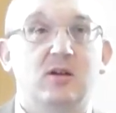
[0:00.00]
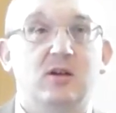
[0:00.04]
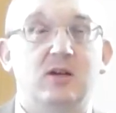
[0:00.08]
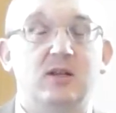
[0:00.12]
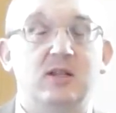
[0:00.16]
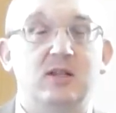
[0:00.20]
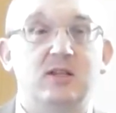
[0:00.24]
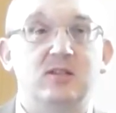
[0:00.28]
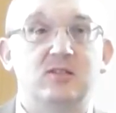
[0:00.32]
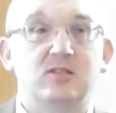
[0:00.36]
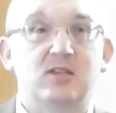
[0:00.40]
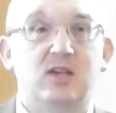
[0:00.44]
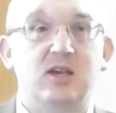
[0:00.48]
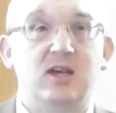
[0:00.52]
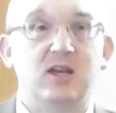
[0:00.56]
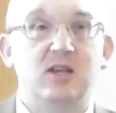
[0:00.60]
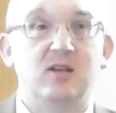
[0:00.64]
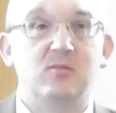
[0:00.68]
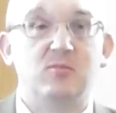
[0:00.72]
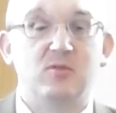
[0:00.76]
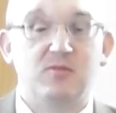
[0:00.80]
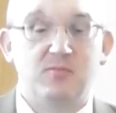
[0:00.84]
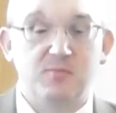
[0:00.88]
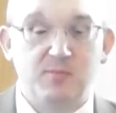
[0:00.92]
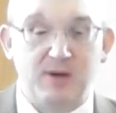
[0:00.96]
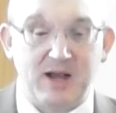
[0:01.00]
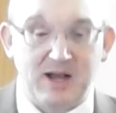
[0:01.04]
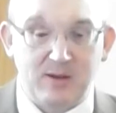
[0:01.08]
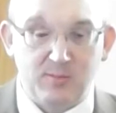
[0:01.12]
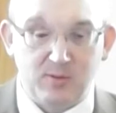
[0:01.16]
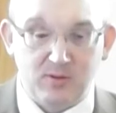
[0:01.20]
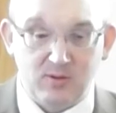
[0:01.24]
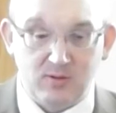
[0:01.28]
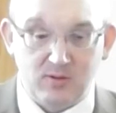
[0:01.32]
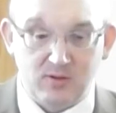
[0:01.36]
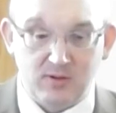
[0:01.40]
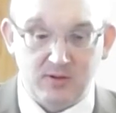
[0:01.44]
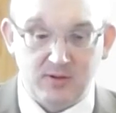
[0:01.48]
and his kingdom of
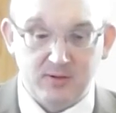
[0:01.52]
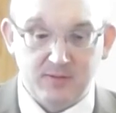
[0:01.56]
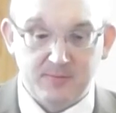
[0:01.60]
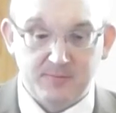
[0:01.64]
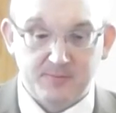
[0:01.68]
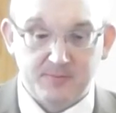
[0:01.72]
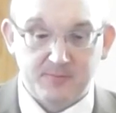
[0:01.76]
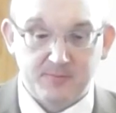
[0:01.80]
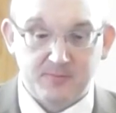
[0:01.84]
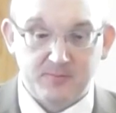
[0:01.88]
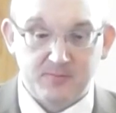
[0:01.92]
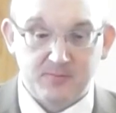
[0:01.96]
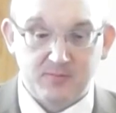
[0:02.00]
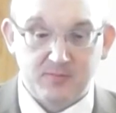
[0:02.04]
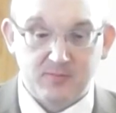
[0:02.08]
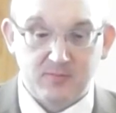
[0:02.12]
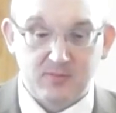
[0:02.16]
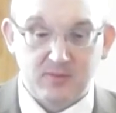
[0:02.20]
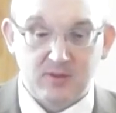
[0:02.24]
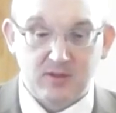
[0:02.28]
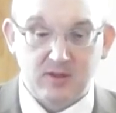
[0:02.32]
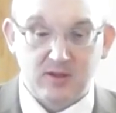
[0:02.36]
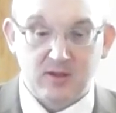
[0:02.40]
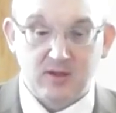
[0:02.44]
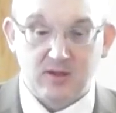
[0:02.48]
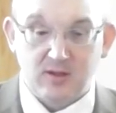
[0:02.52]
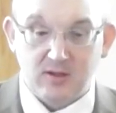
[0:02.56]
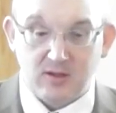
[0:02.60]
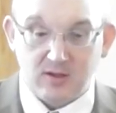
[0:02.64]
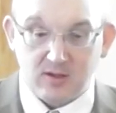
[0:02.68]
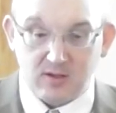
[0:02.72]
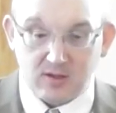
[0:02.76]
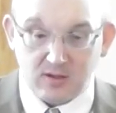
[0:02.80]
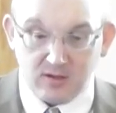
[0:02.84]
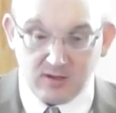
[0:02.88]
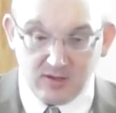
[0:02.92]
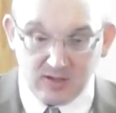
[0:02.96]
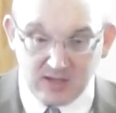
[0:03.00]
Babylon.
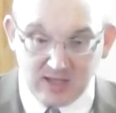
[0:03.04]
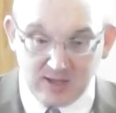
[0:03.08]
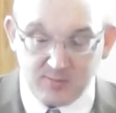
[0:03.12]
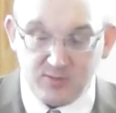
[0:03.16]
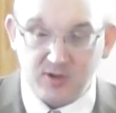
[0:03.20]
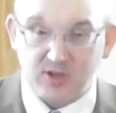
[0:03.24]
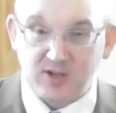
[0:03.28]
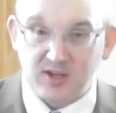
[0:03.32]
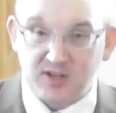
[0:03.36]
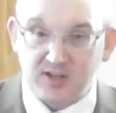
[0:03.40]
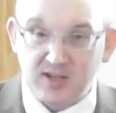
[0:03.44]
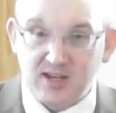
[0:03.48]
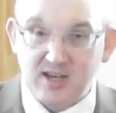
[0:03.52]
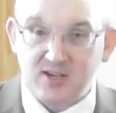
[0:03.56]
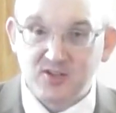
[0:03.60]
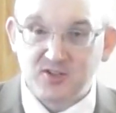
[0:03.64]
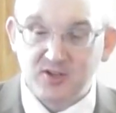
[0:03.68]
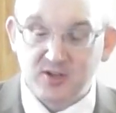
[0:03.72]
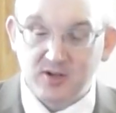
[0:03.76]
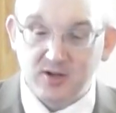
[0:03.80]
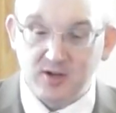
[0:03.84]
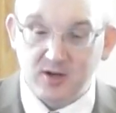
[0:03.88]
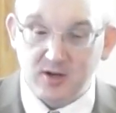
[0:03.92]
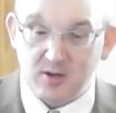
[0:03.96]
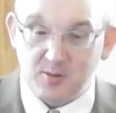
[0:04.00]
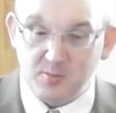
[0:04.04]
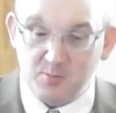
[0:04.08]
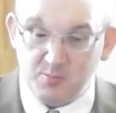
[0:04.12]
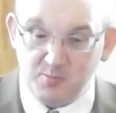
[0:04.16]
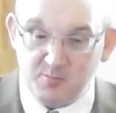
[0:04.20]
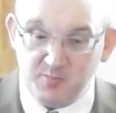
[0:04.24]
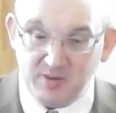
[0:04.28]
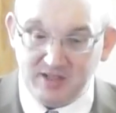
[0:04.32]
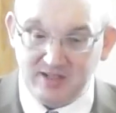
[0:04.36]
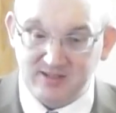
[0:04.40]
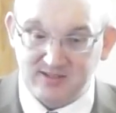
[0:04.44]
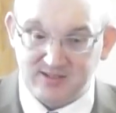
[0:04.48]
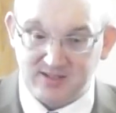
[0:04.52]
Nebuchadnezzar
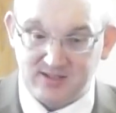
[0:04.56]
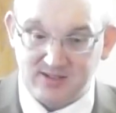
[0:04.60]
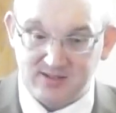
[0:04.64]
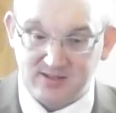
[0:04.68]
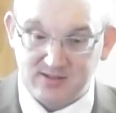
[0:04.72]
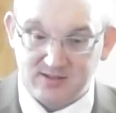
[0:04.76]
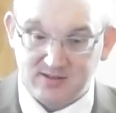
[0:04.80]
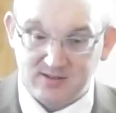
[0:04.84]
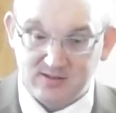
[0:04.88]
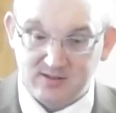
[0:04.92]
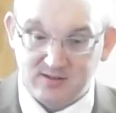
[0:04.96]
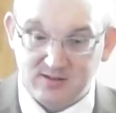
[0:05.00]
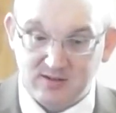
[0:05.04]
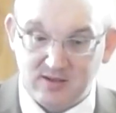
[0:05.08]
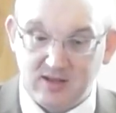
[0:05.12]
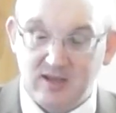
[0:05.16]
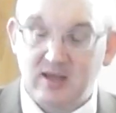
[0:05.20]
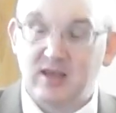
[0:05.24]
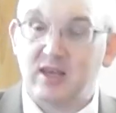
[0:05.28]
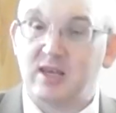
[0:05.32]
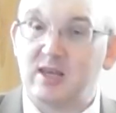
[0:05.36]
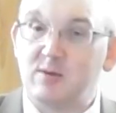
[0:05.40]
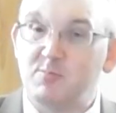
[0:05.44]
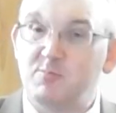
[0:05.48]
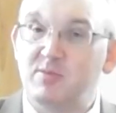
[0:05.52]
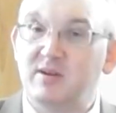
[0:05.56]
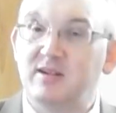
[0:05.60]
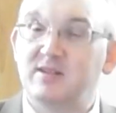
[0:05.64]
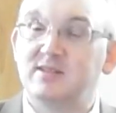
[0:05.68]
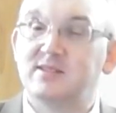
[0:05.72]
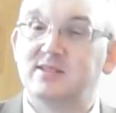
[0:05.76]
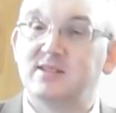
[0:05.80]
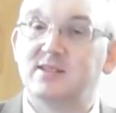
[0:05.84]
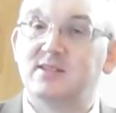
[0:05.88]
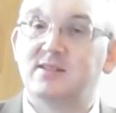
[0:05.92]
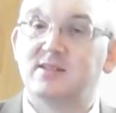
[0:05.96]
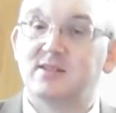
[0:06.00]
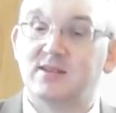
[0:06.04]
built it. He
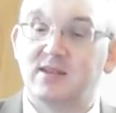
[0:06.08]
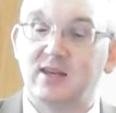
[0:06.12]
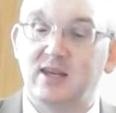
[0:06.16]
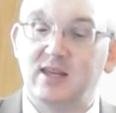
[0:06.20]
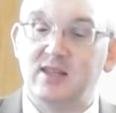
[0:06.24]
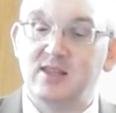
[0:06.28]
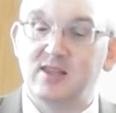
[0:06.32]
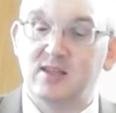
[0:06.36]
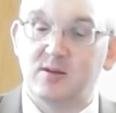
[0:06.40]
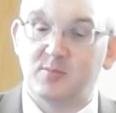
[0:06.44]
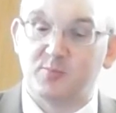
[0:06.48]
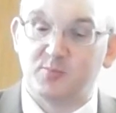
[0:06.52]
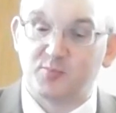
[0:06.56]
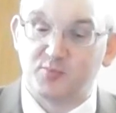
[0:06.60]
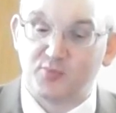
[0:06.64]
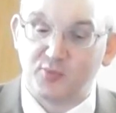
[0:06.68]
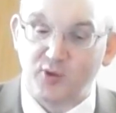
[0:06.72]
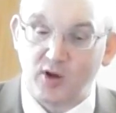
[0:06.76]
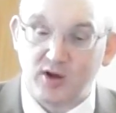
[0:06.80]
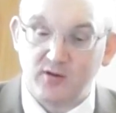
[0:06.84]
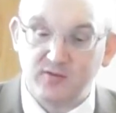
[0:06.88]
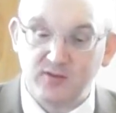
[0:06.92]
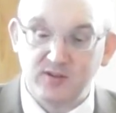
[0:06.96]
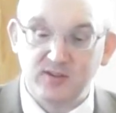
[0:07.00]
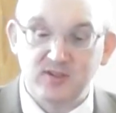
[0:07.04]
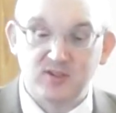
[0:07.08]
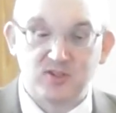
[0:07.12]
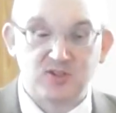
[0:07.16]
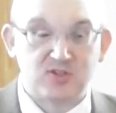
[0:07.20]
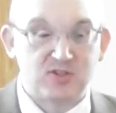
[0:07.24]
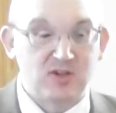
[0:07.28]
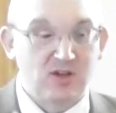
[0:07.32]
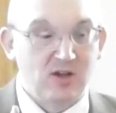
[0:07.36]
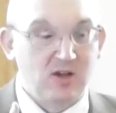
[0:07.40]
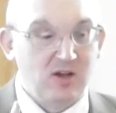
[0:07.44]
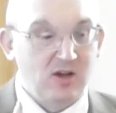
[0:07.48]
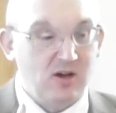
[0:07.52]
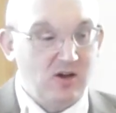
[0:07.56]
built it in the province
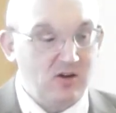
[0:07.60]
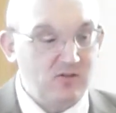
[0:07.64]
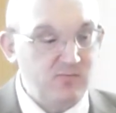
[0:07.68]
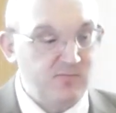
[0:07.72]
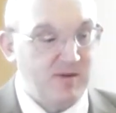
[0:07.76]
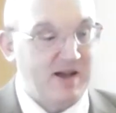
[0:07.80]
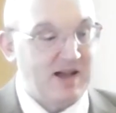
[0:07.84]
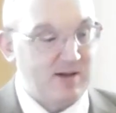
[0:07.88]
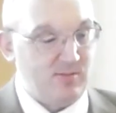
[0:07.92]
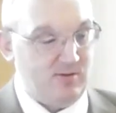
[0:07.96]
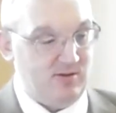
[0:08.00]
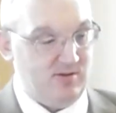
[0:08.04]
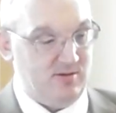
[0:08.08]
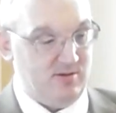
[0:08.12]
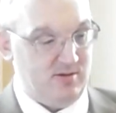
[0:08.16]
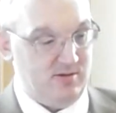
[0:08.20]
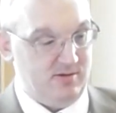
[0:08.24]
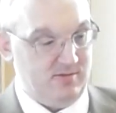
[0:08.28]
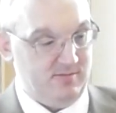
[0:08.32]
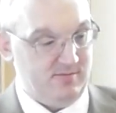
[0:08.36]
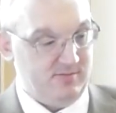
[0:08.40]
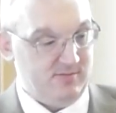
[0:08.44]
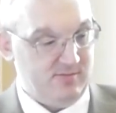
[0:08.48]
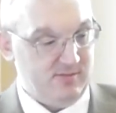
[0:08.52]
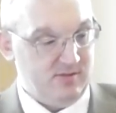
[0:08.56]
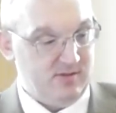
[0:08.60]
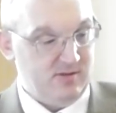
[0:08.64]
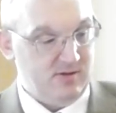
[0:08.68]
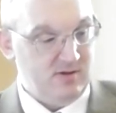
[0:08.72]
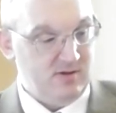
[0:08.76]
of Babylon.